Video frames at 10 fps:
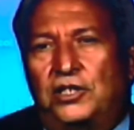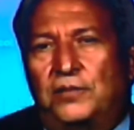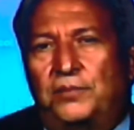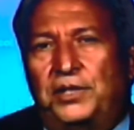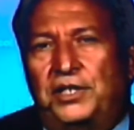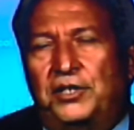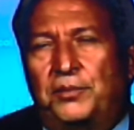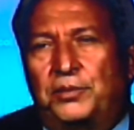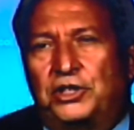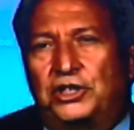to be in the
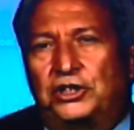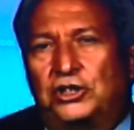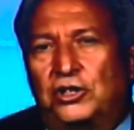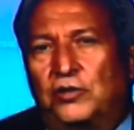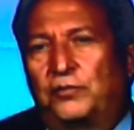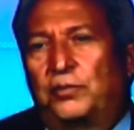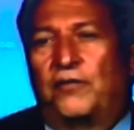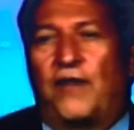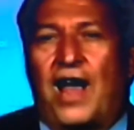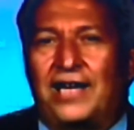position of
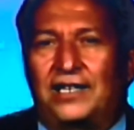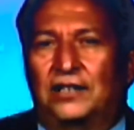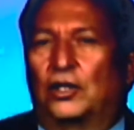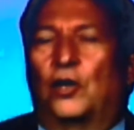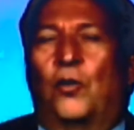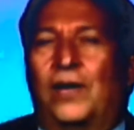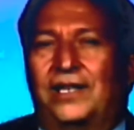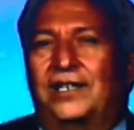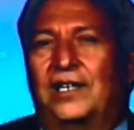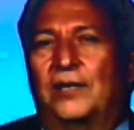providing
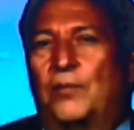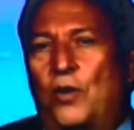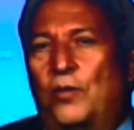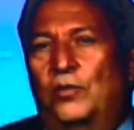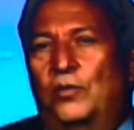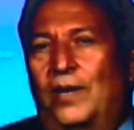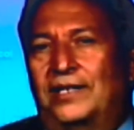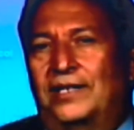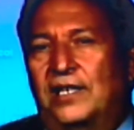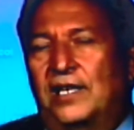liquidity at a moment
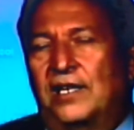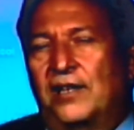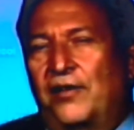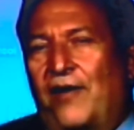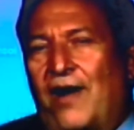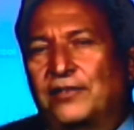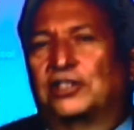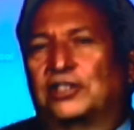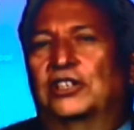when there obviously